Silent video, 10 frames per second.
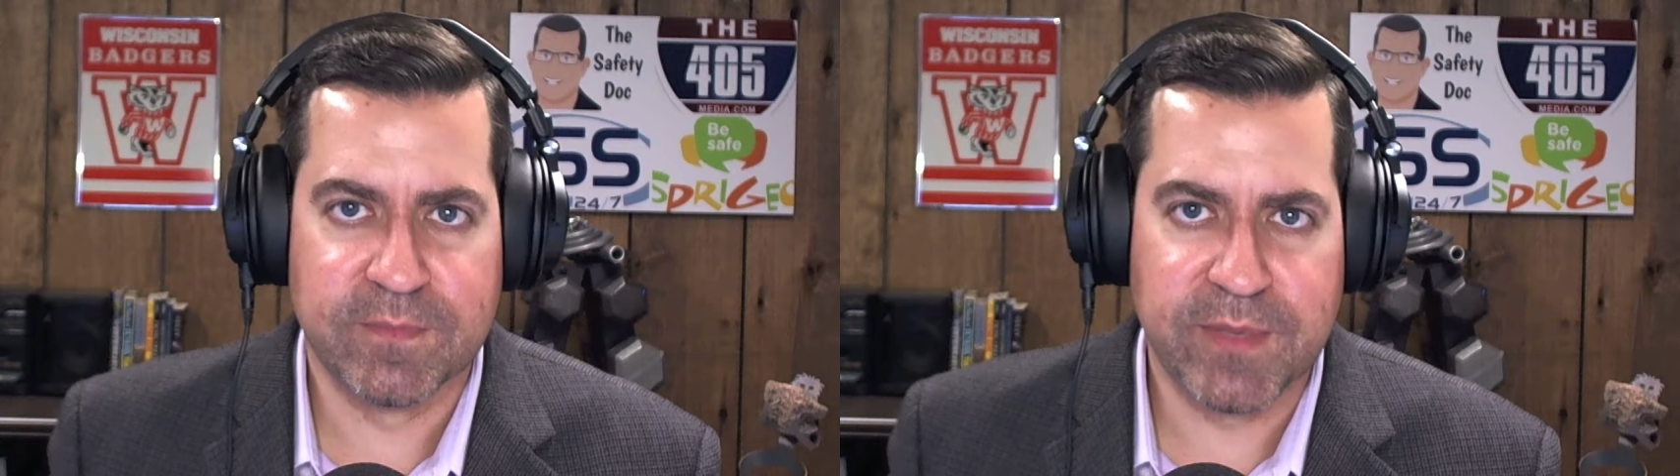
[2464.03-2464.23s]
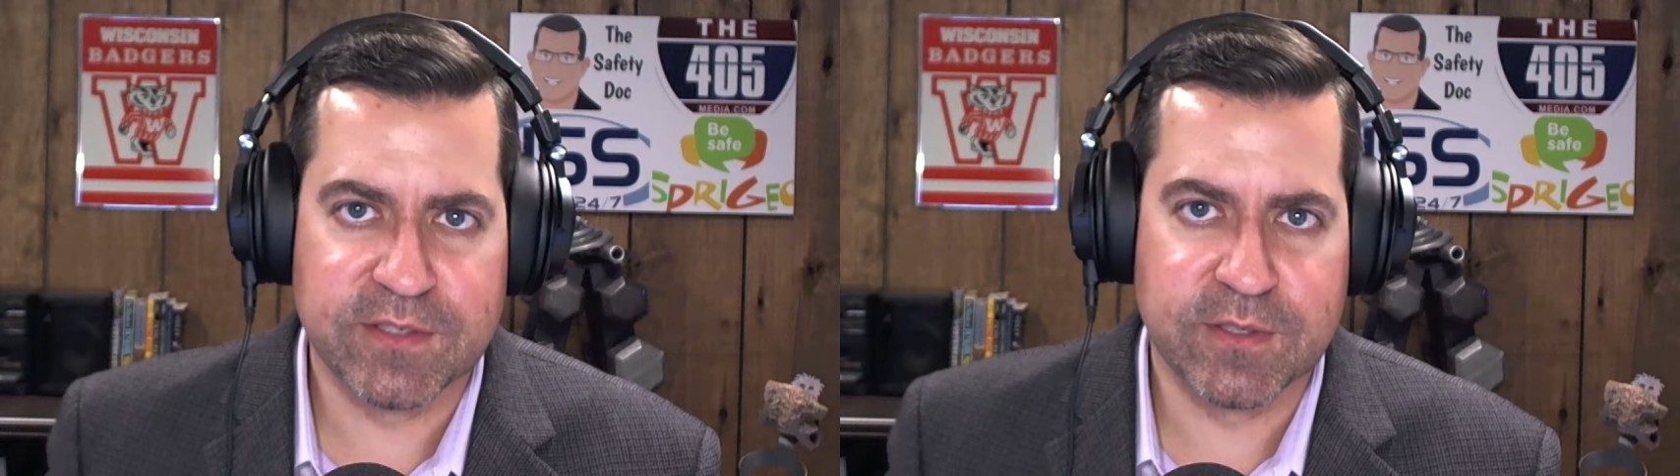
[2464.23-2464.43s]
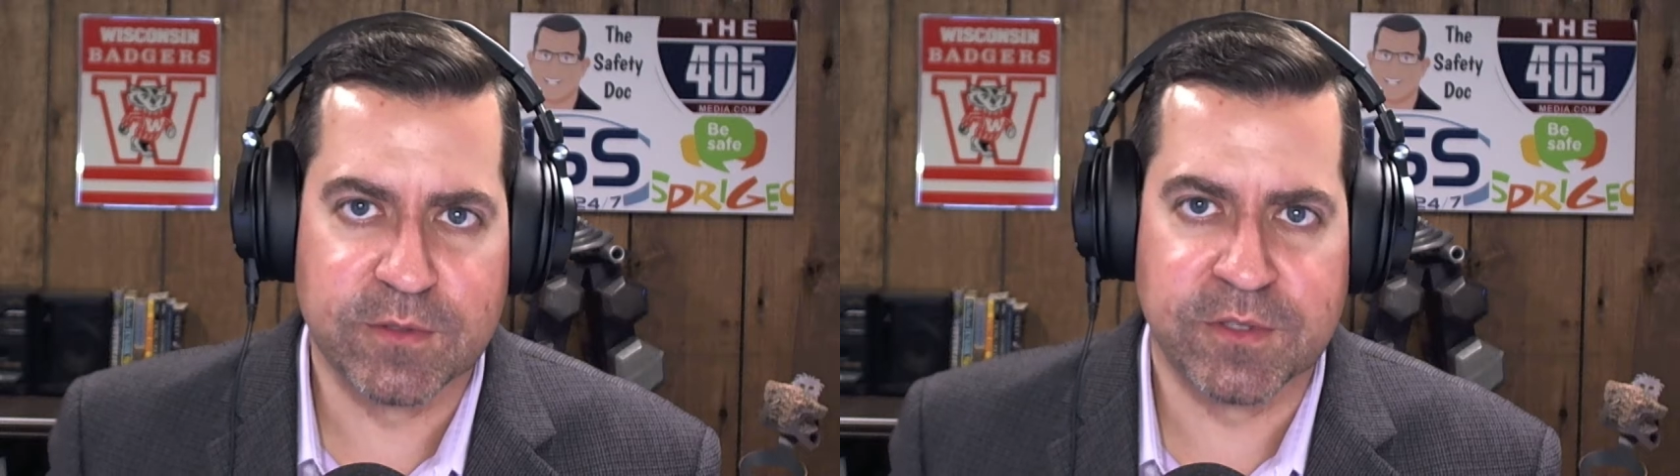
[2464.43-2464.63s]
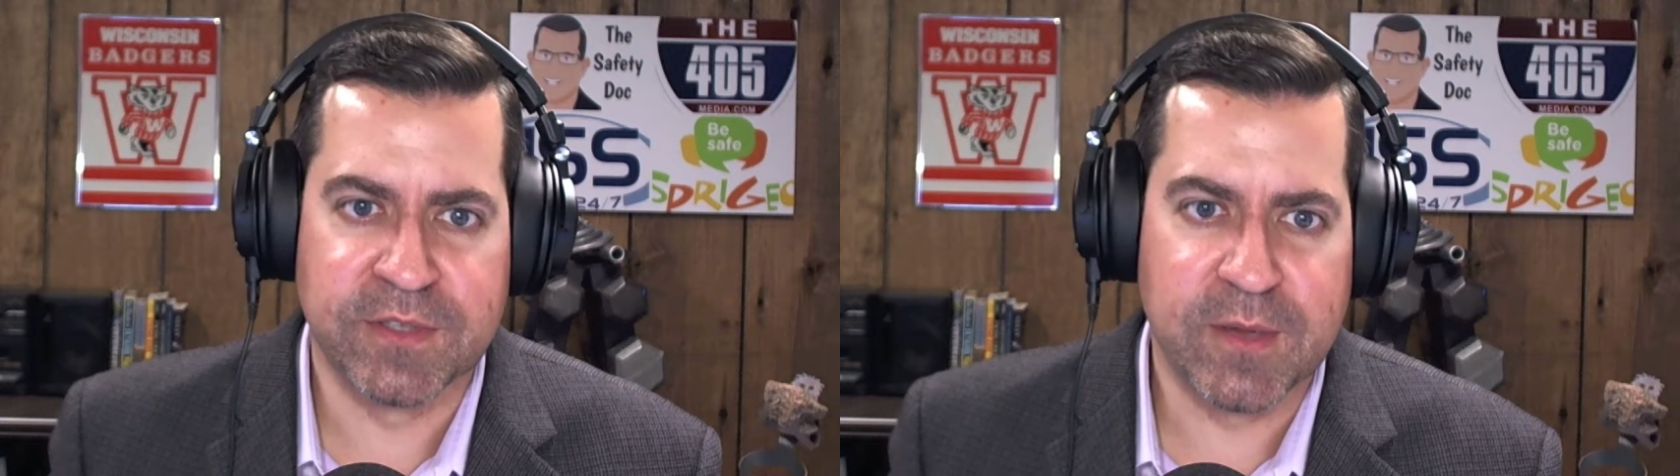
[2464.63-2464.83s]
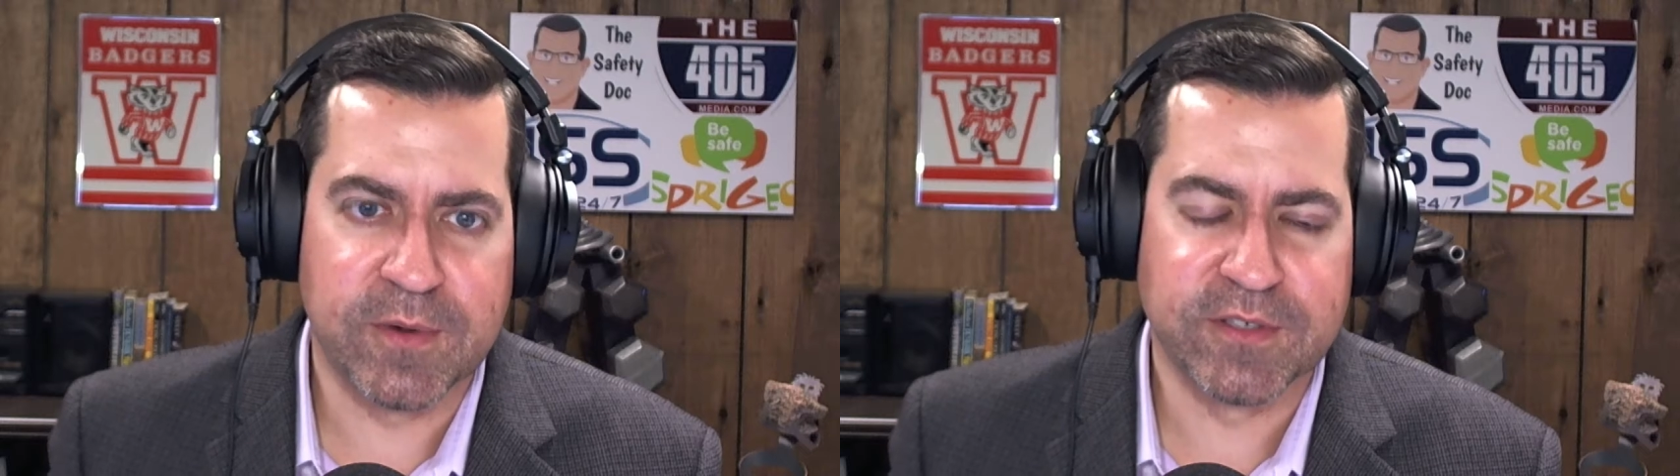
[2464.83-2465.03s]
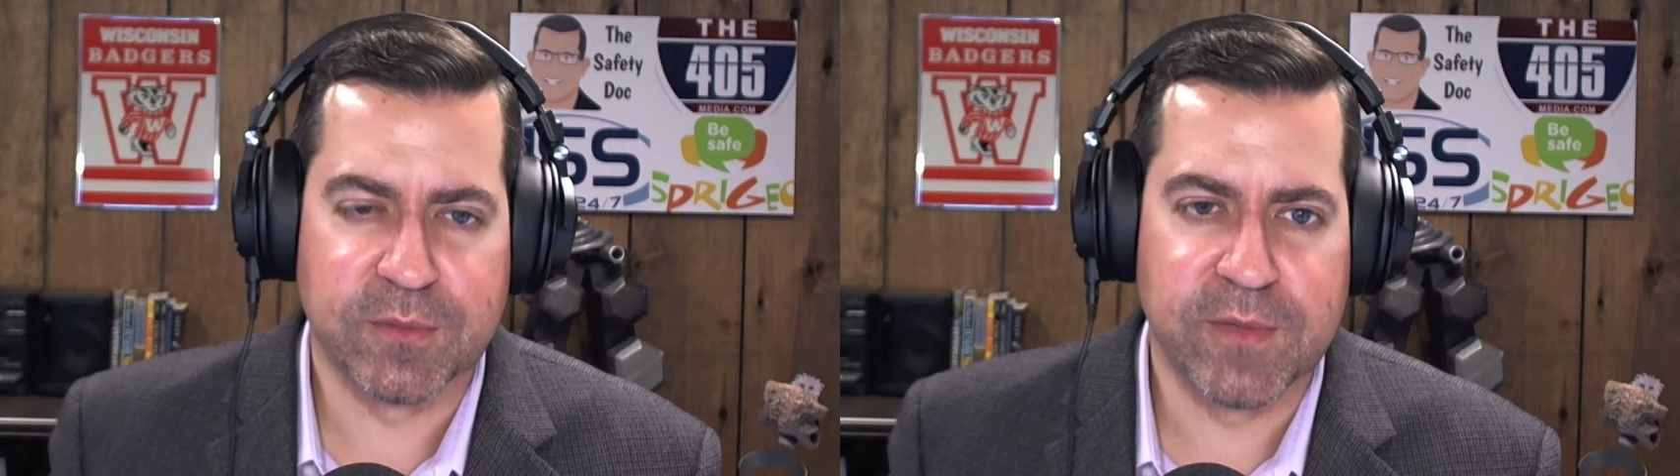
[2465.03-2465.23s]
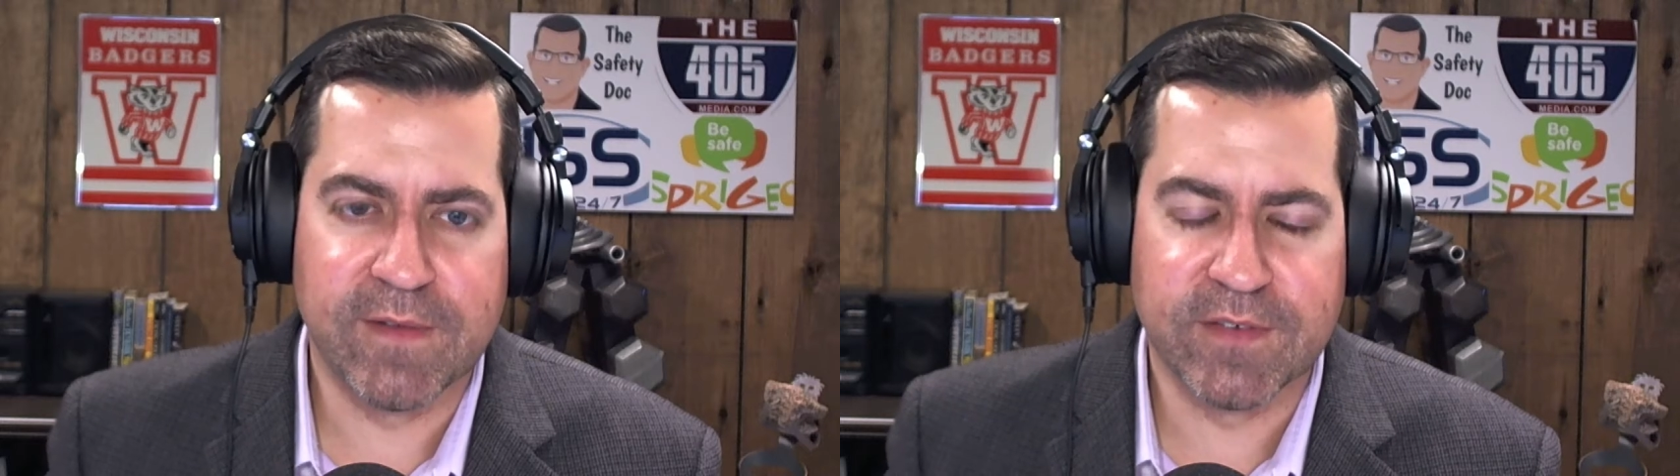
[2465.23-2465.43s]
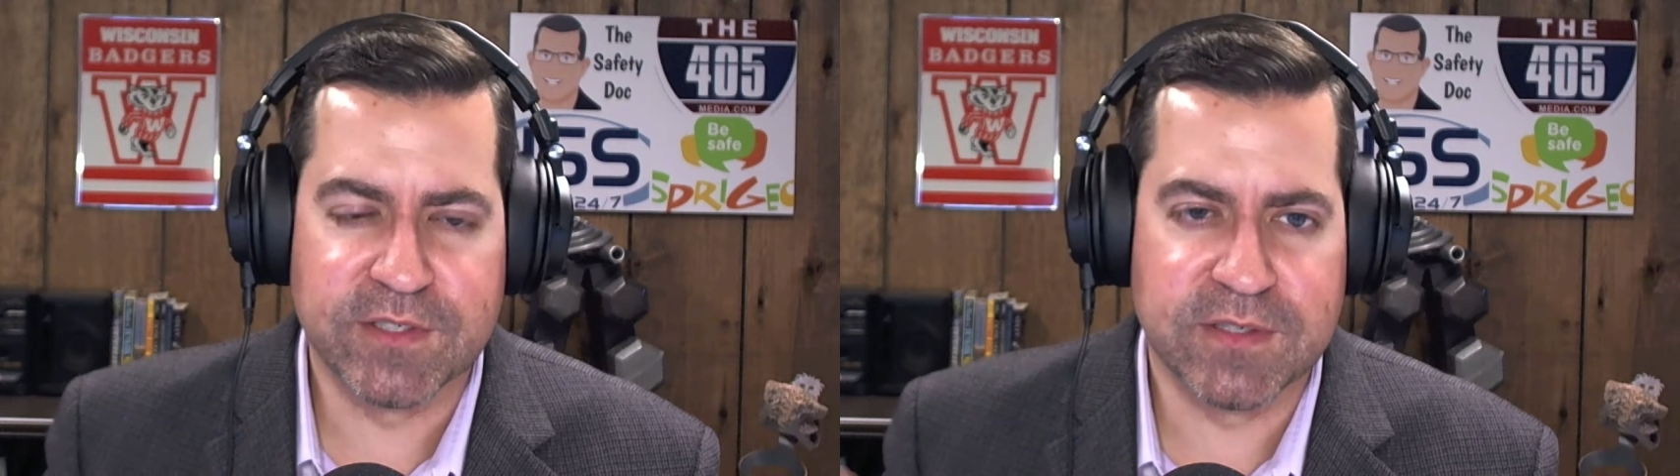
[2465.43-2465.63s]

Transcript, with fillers: via social networks or whatever.